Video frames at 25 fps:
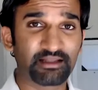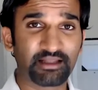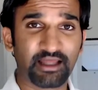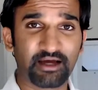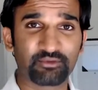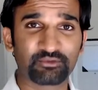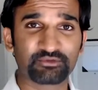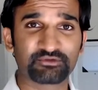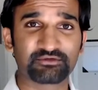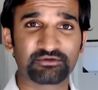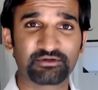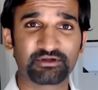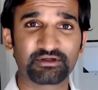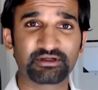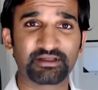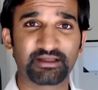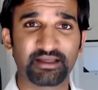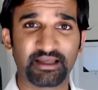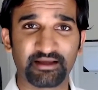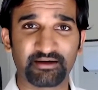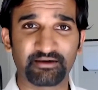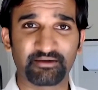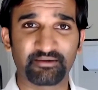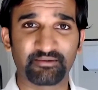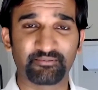I was looking
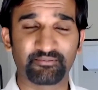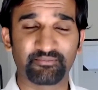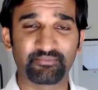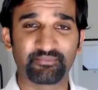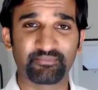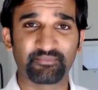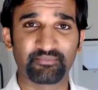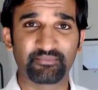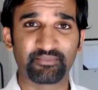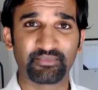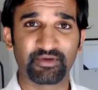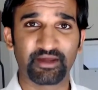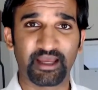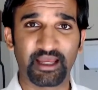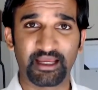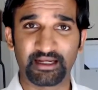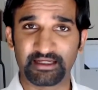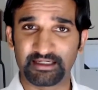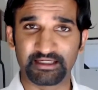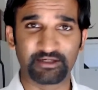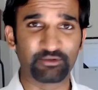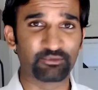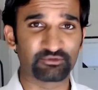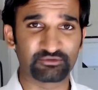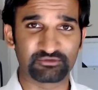at him
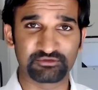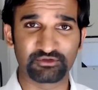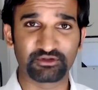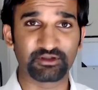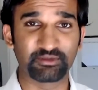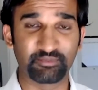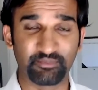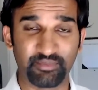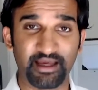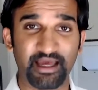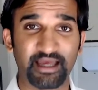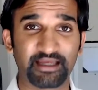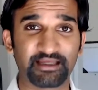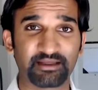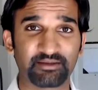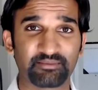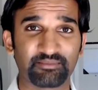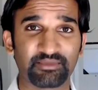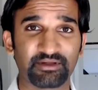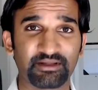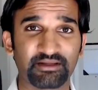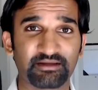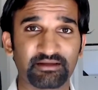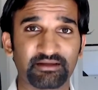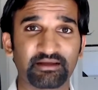and he was looking back at
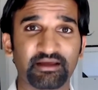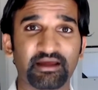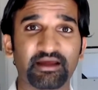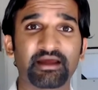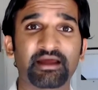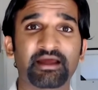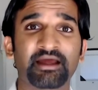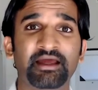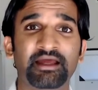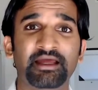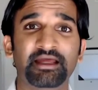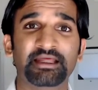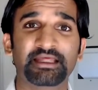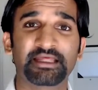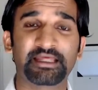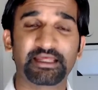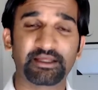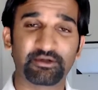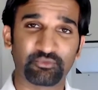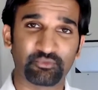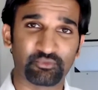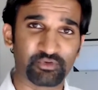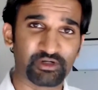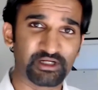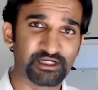me,
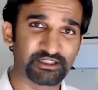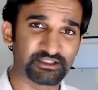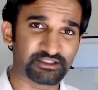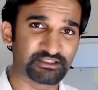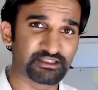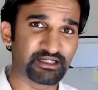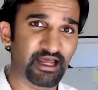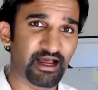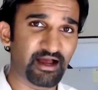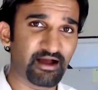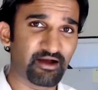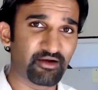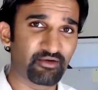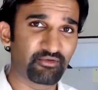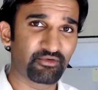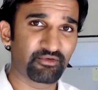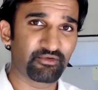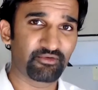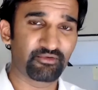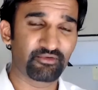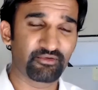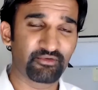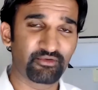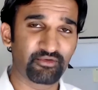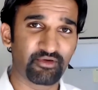he reached down
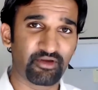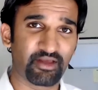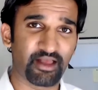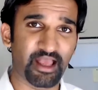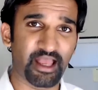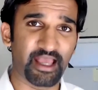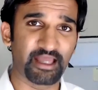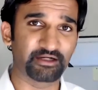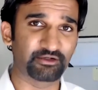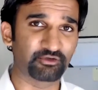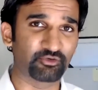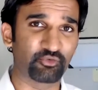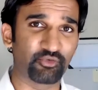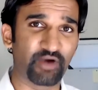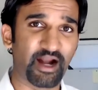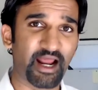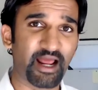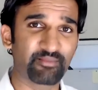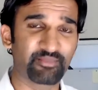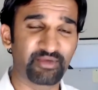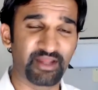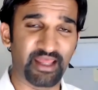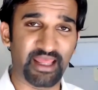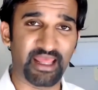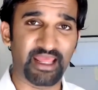and
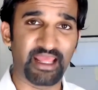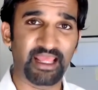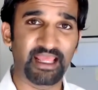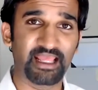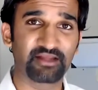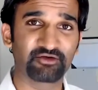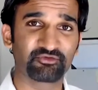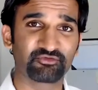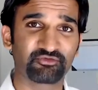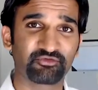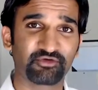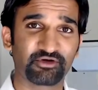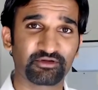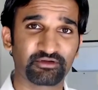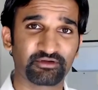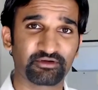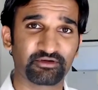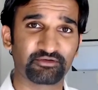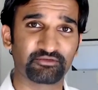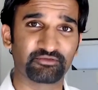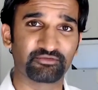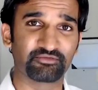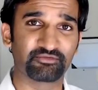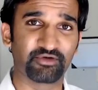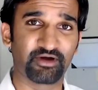grabbed a handful
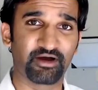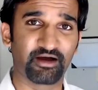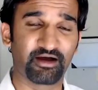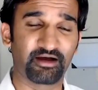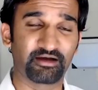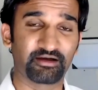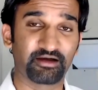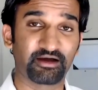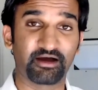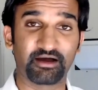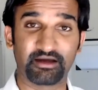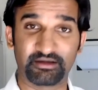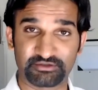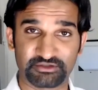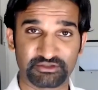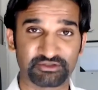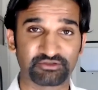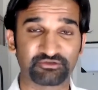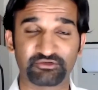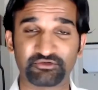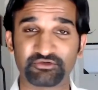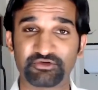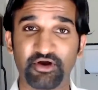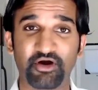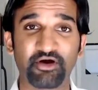of
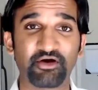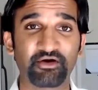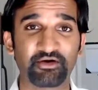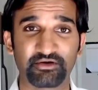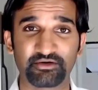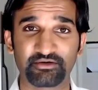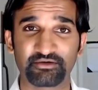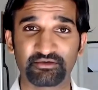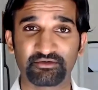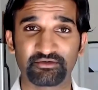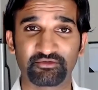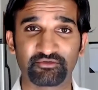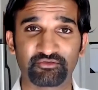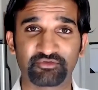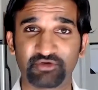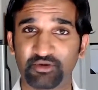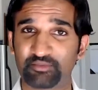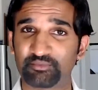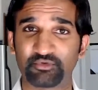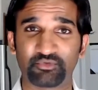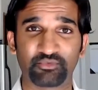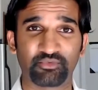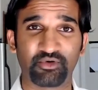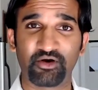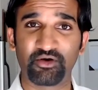just dirt
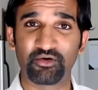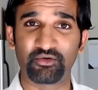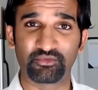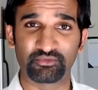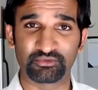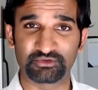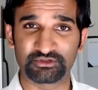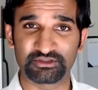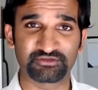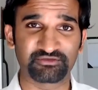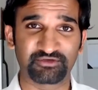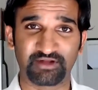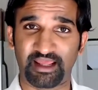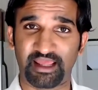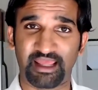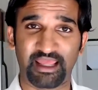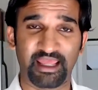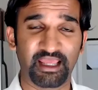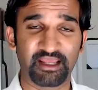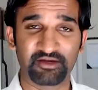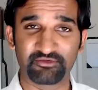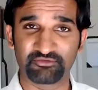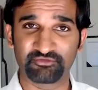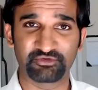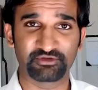from the road, just a
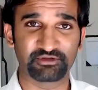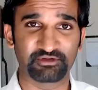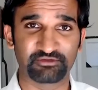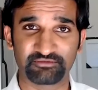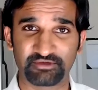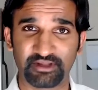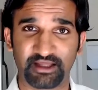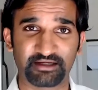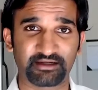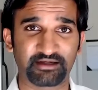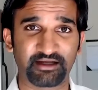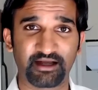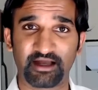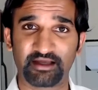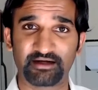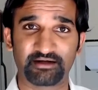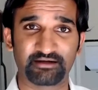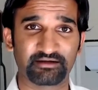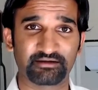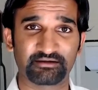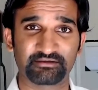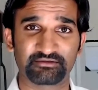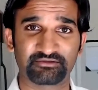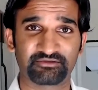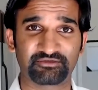handful of like kind
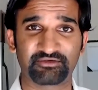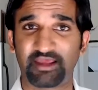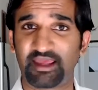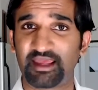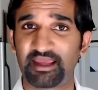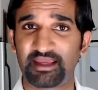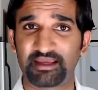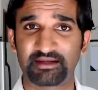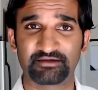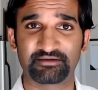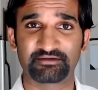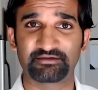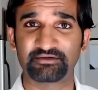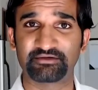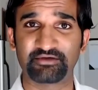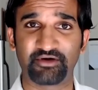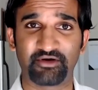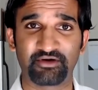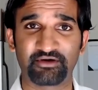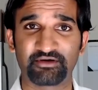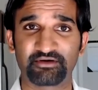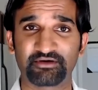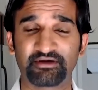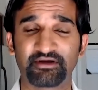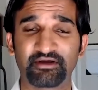of sand,
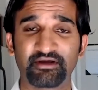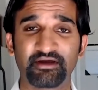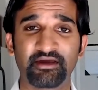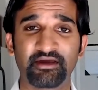dirt,